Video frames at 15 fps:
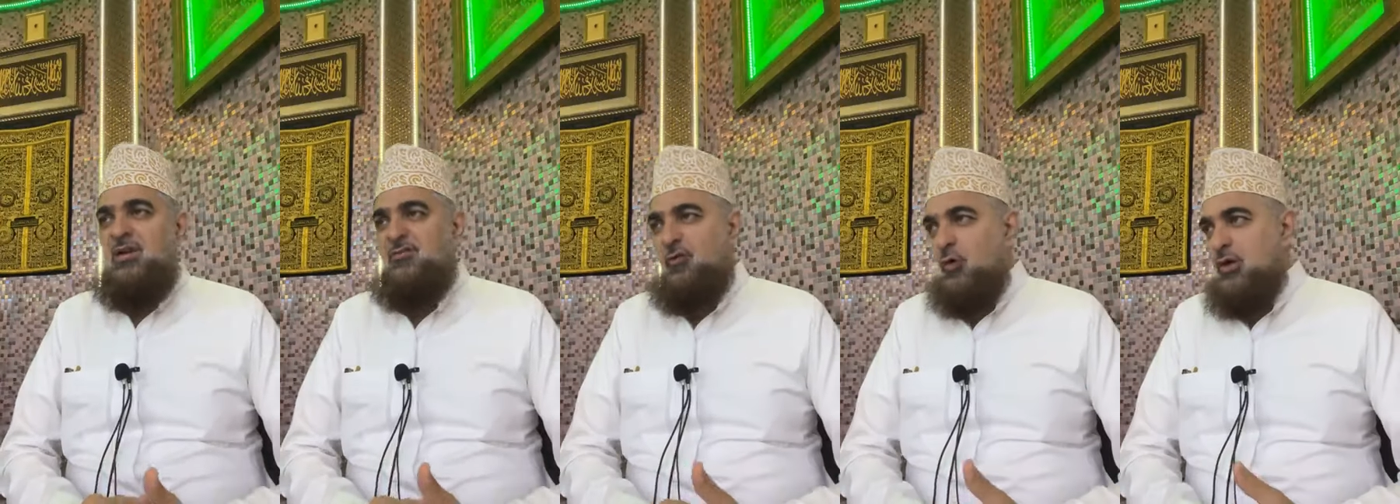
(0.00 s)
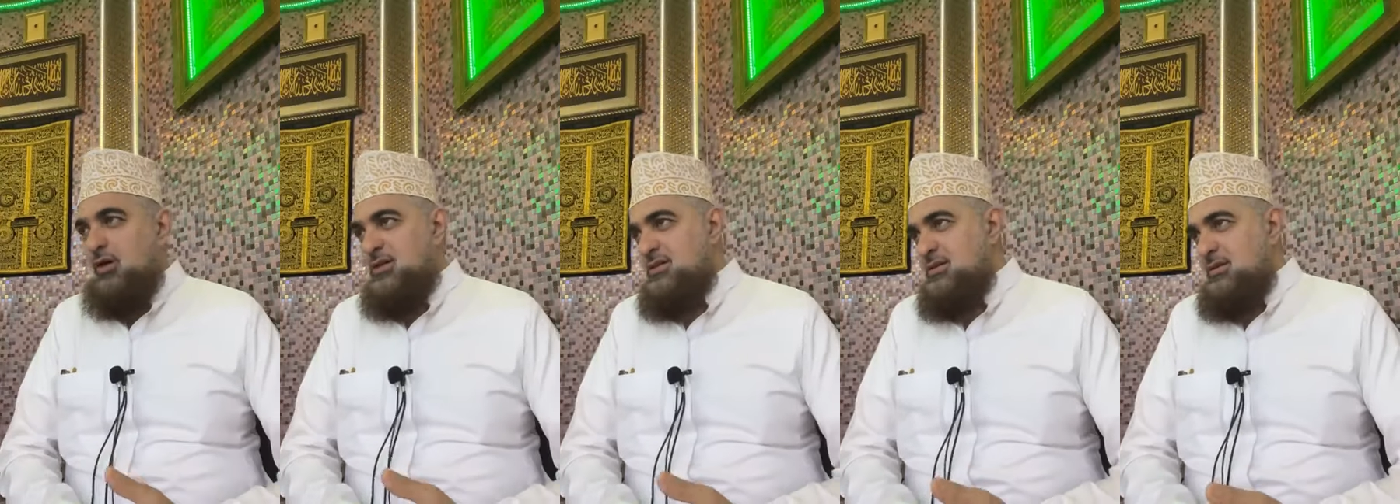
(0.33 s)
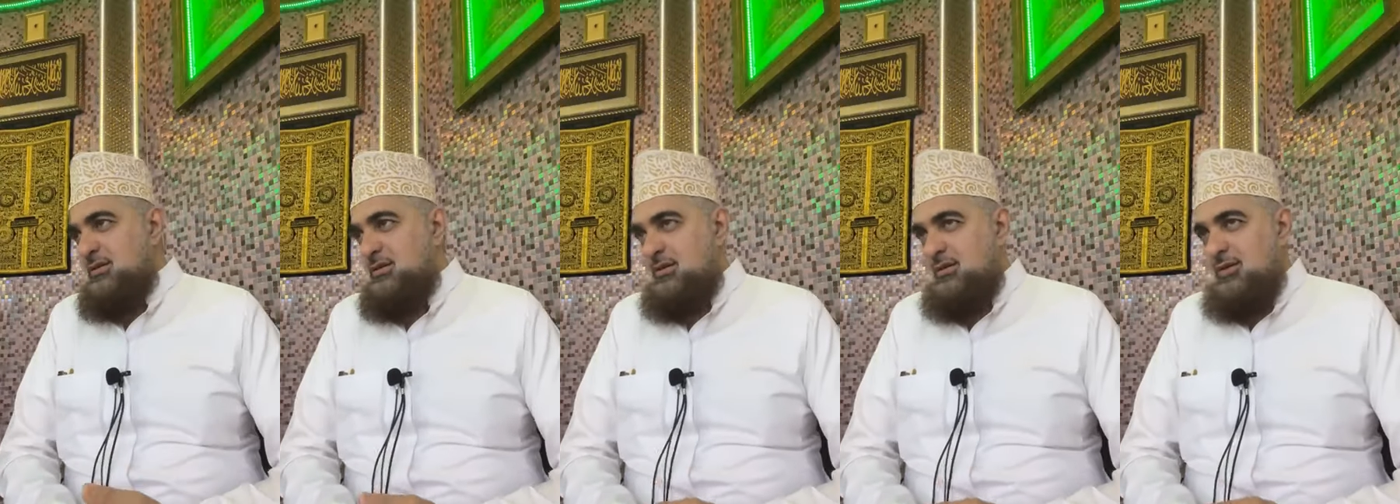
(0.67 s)
my
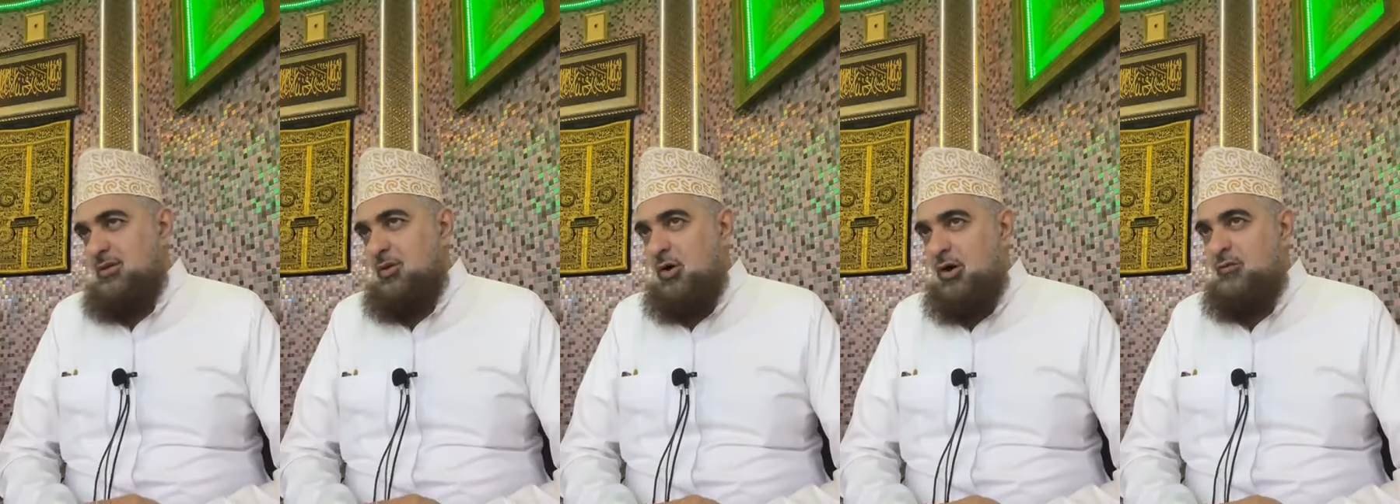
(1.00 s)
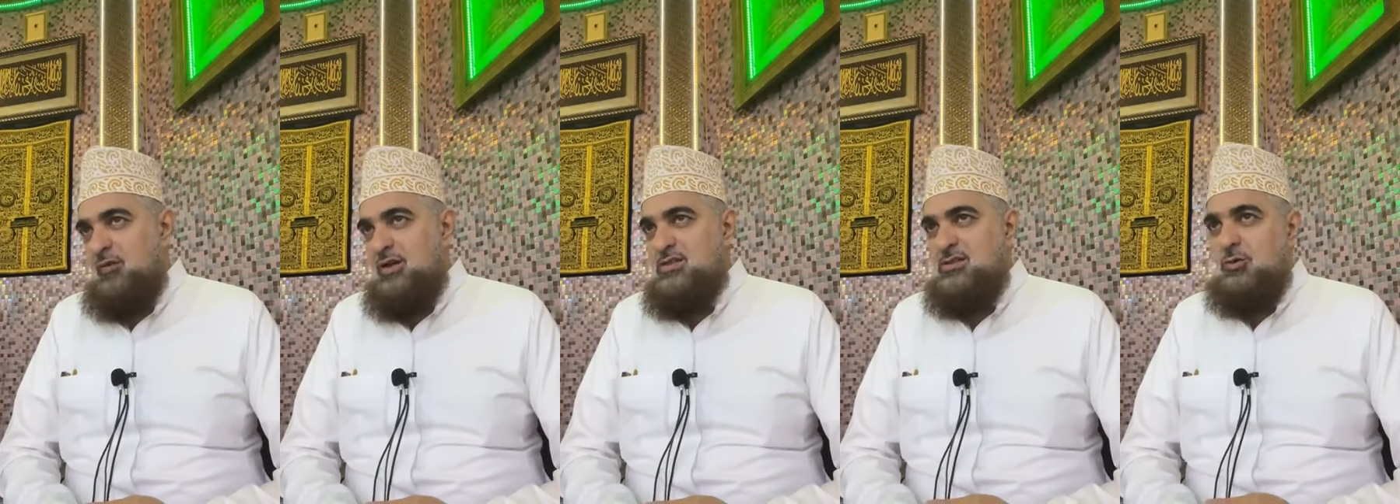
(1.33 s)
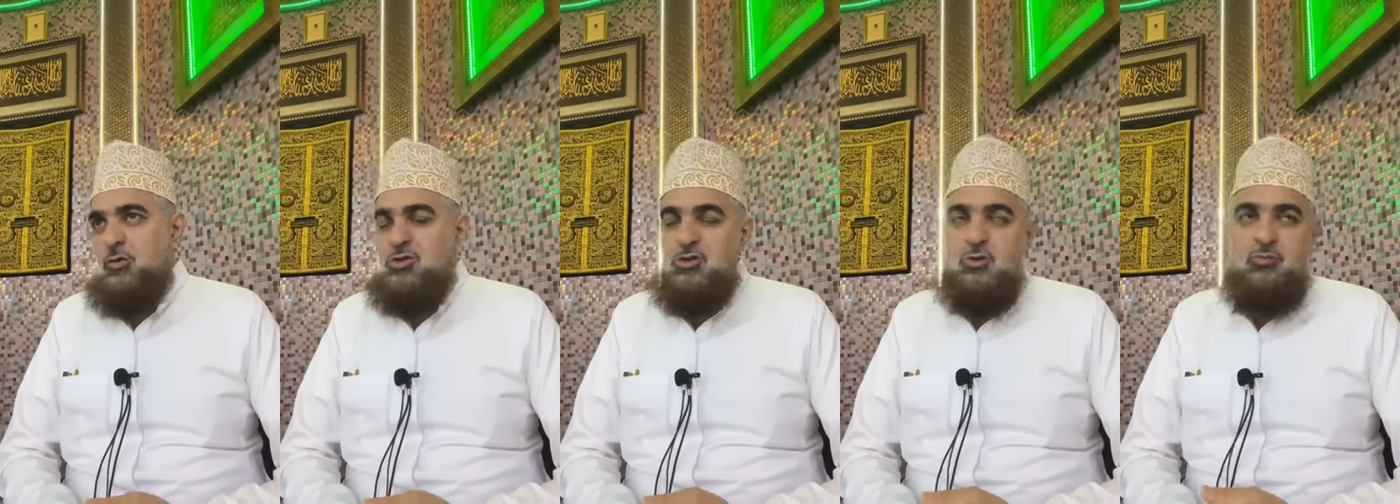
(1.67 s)
focus
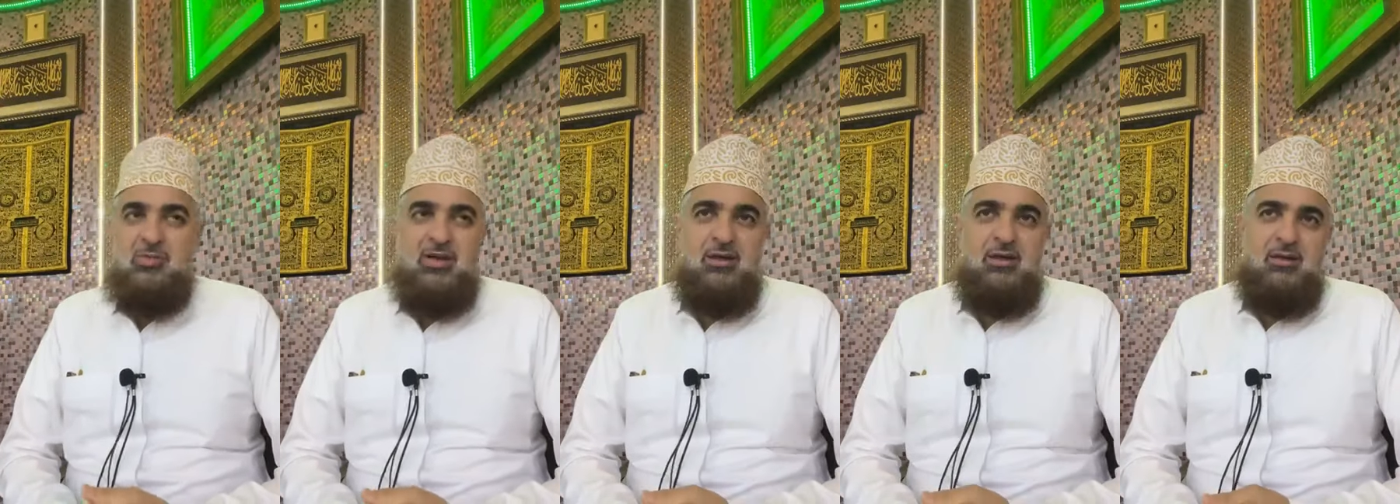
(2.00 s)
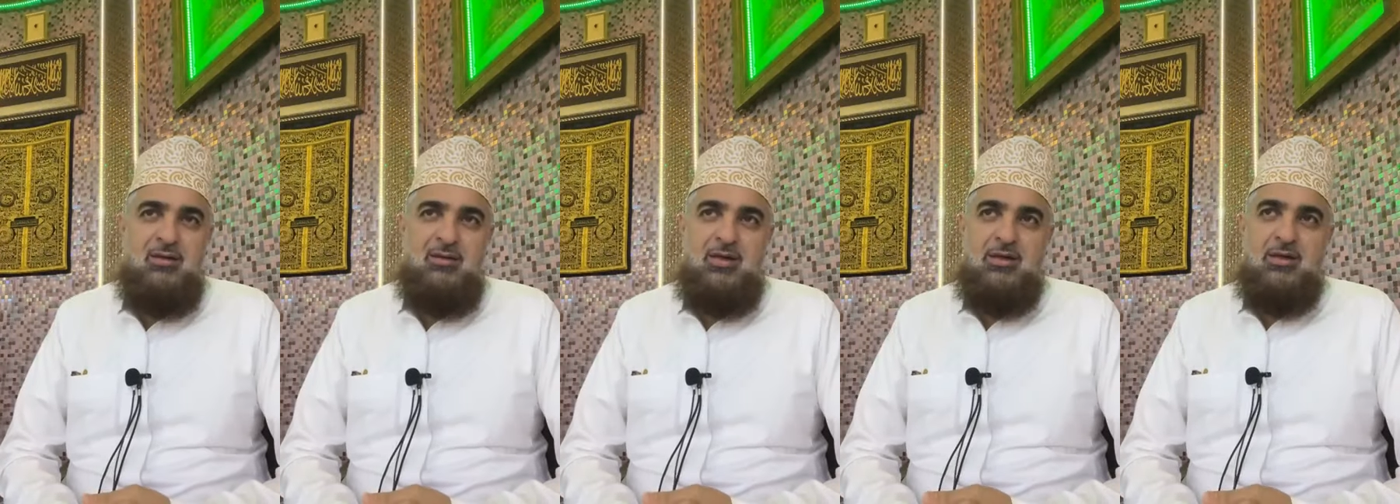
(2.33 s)
always used to be